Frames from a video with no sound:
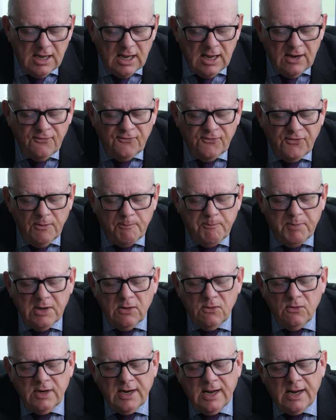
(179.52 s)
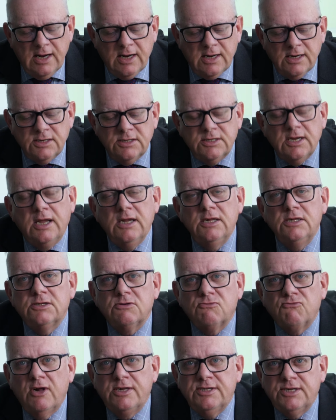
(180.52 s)
If the building contains
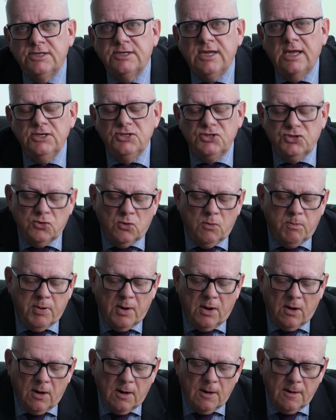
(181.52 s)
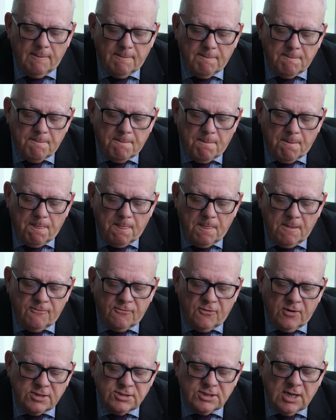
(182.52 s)
a residential part,
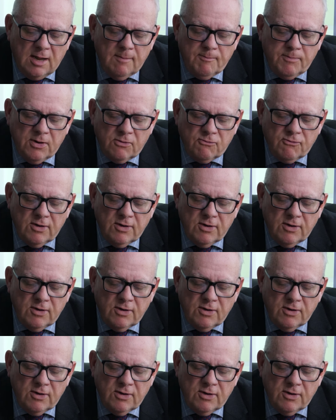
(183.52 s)
for example a